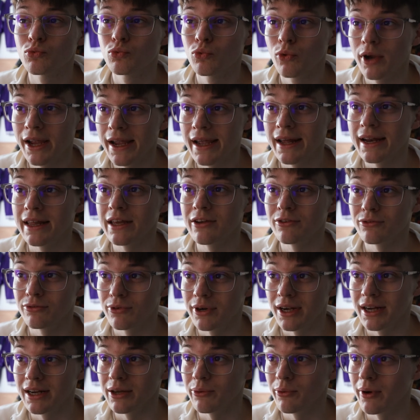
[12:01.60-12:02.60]
really,
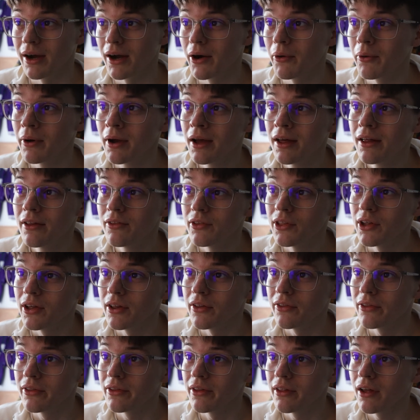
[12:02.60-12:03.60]
really well.
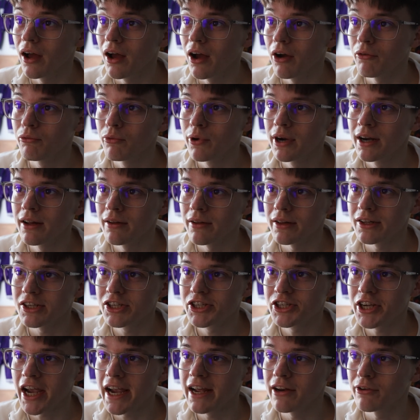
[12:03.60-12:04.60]
But I really like the
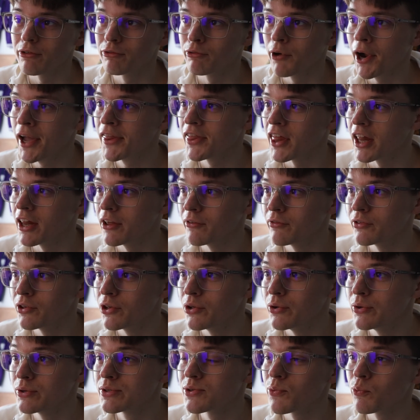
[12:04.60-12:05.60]
shade of red that they've
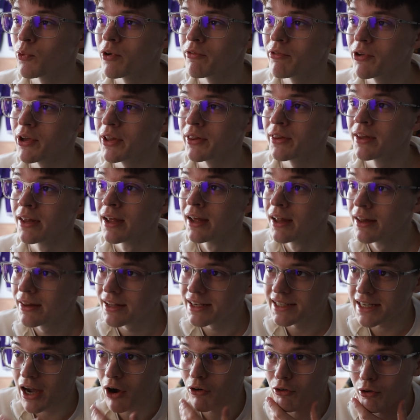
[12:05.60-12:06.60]
used within
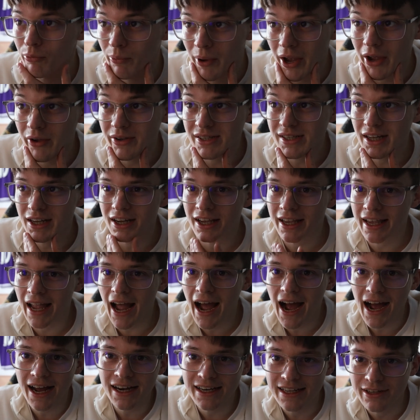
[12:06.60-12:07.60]
this Alfa Romeo. It's like a
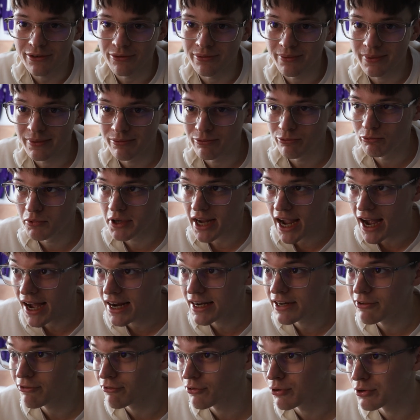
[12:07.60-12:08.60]

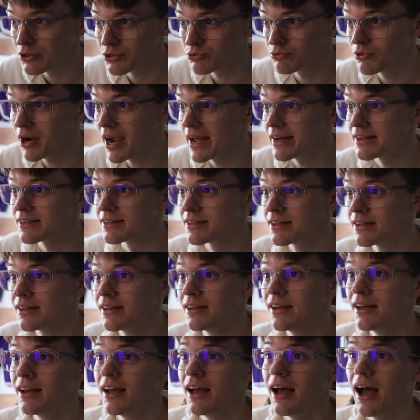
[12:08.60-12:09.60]
candy floss red,
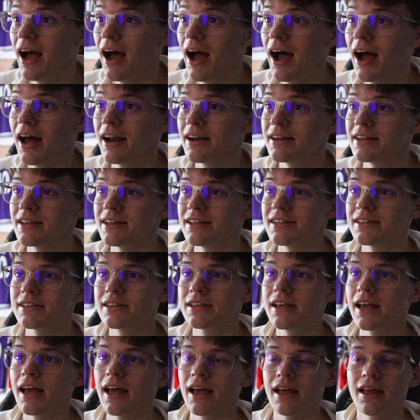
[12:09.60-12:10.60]
and
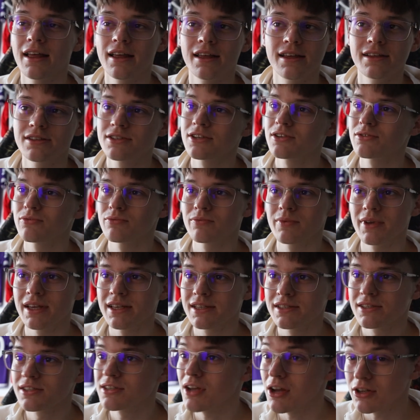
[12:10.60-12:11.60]

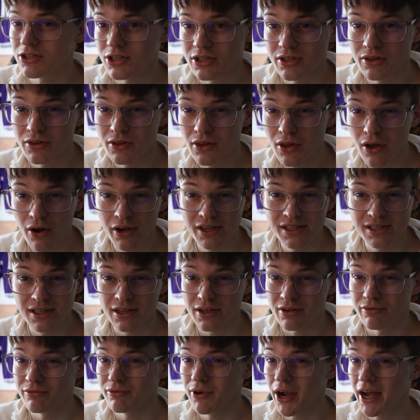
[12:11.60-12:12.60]
it's such a nice
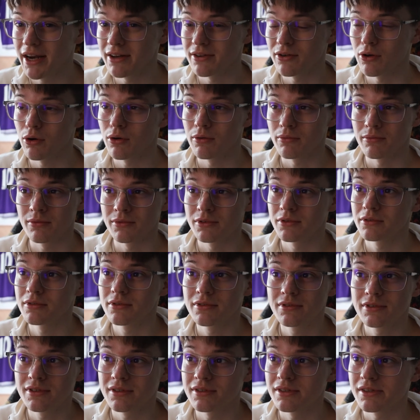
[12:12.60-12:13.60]
looking red
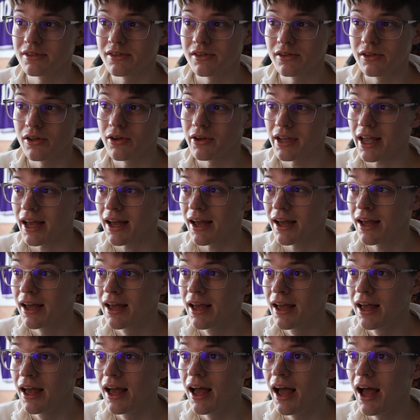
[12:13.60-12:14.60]
to look at.
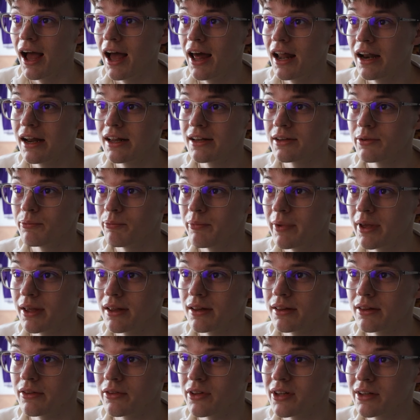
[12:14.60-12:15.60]
And
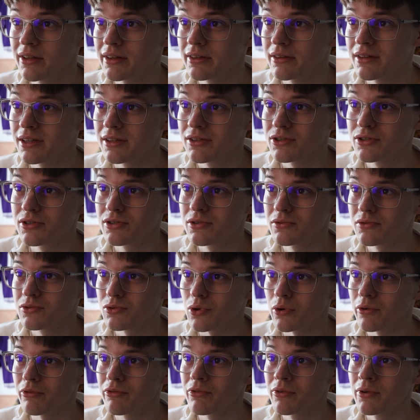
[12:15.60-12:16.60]
then the
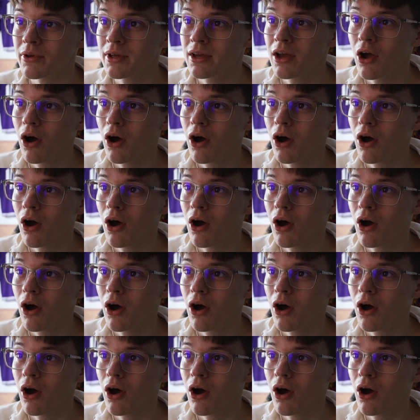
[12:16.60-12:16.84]
sort of